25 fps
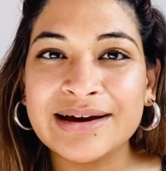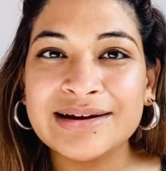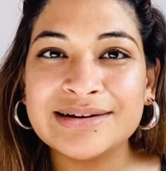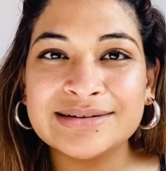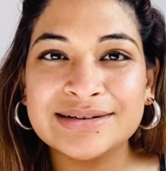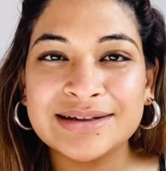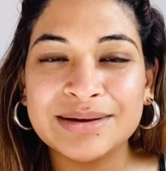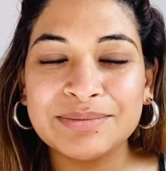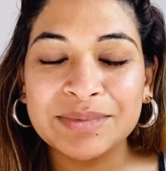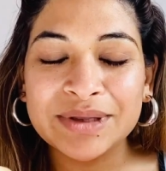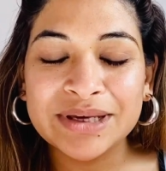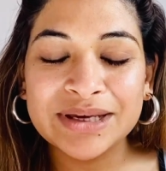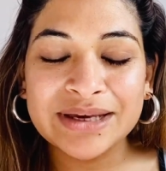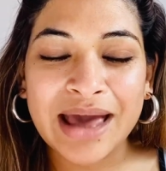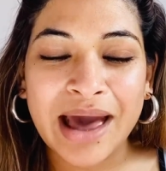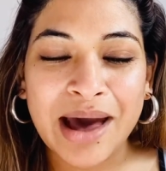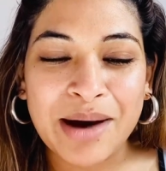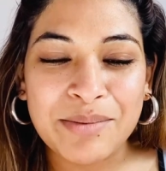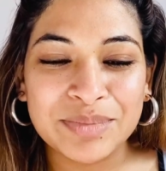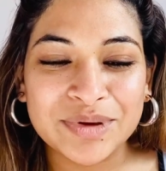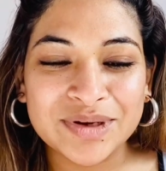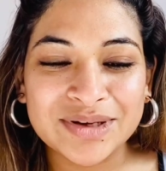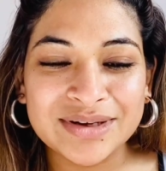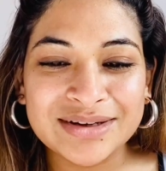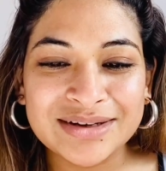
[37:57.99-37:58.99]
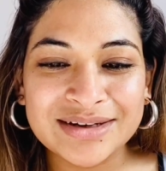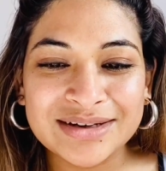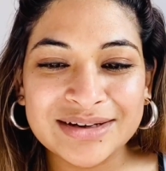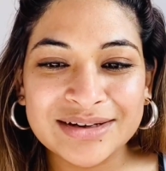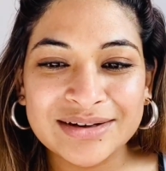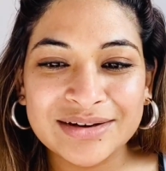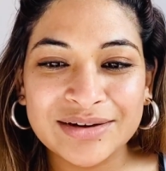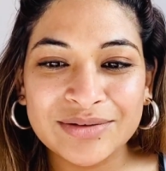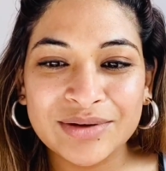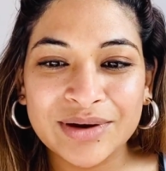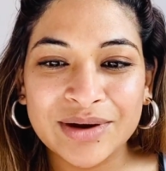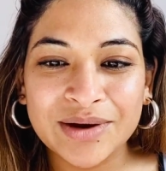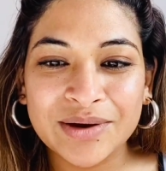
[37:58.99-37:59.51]
Something happened,
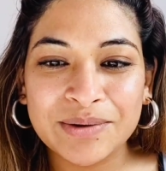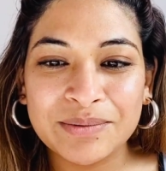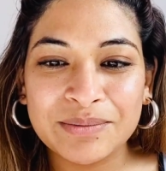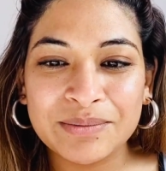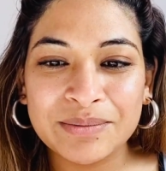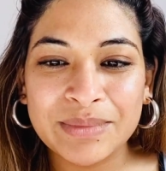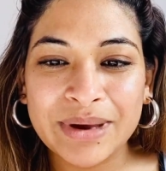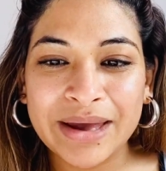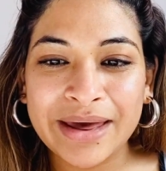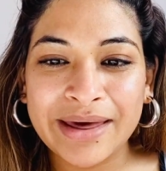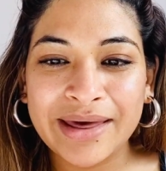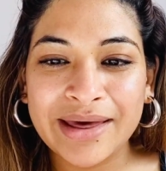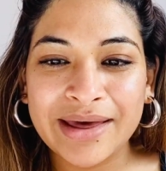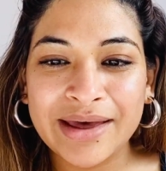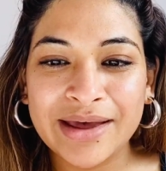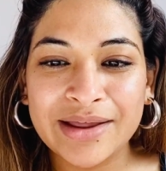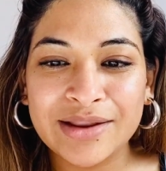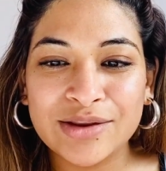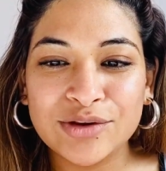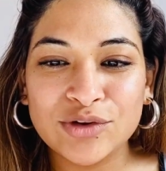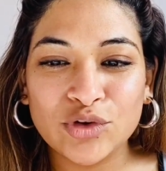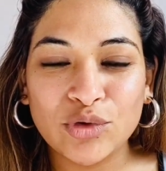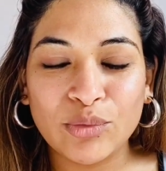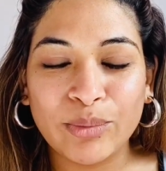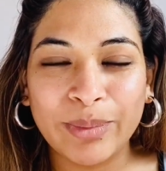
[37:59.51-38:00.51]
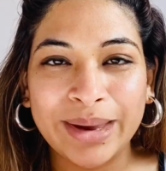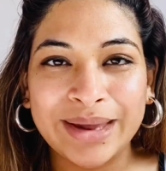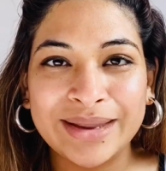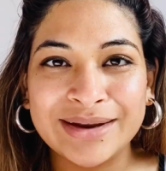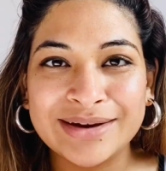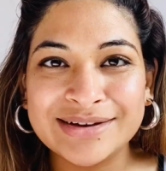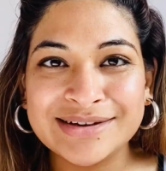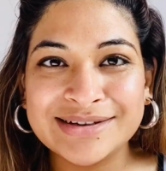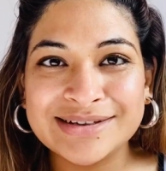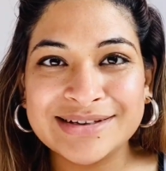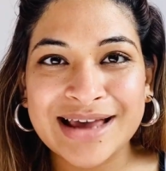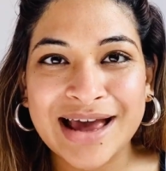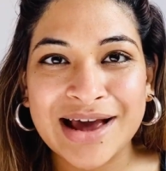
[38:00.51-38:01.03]
and your
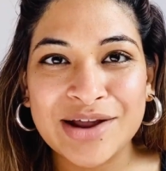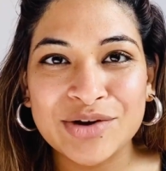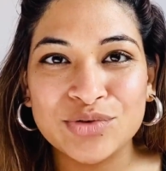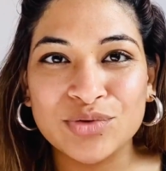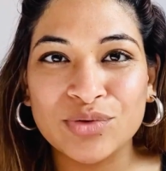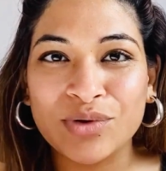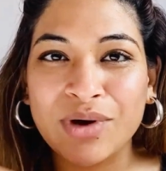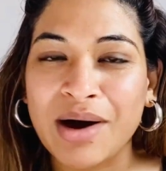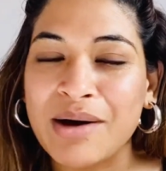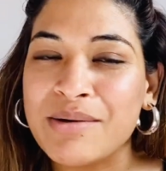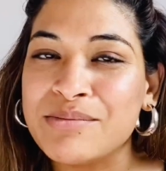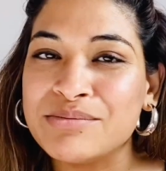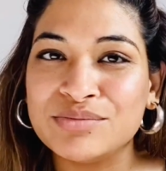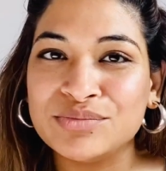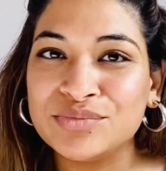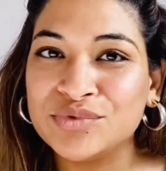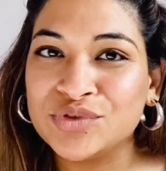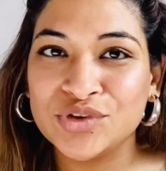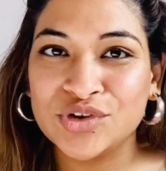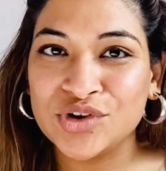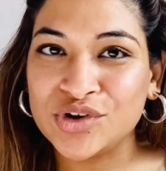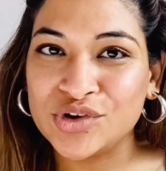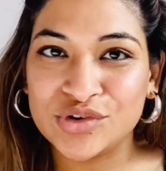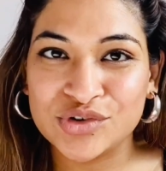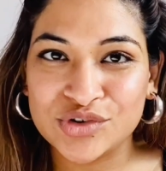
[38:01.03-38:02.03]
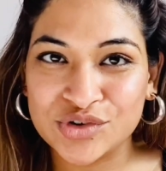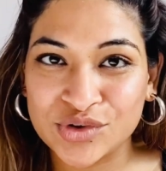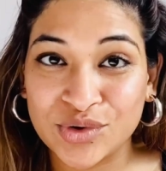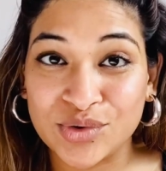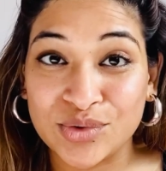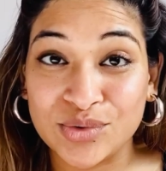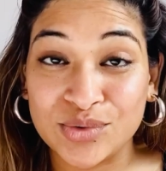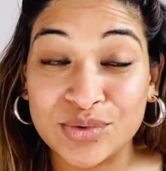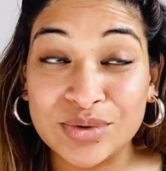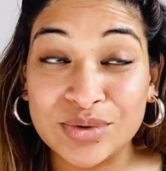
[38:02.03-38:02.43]
parents had to come to your school,